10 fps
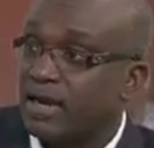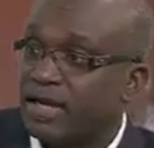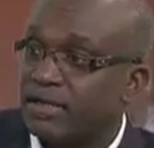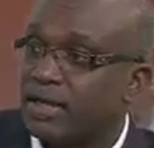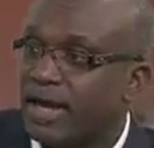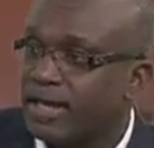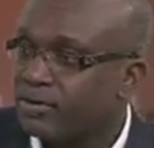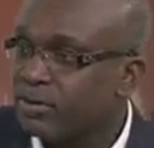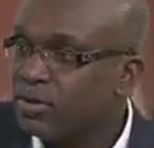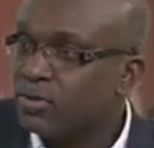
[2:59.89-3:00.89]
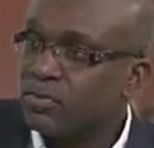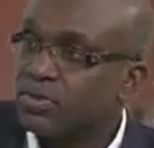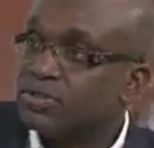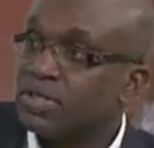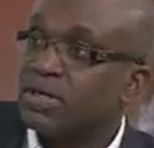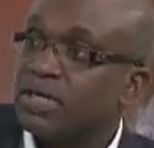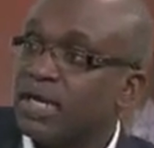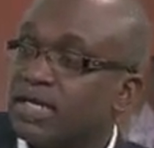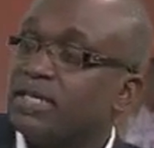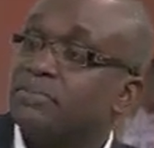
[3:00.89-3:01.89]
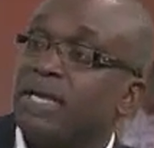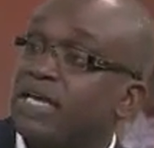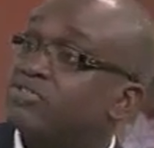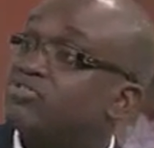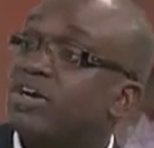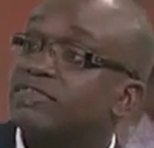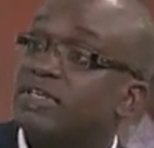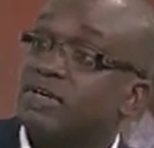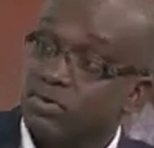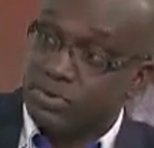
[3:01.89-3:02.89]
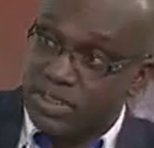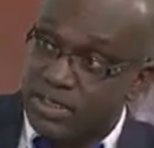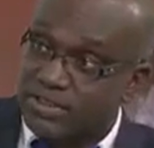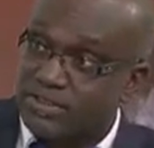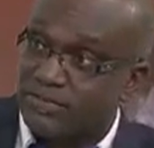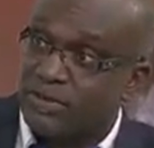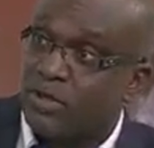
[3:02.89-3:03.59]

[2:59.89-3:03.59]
I was a key player in drafting an alternative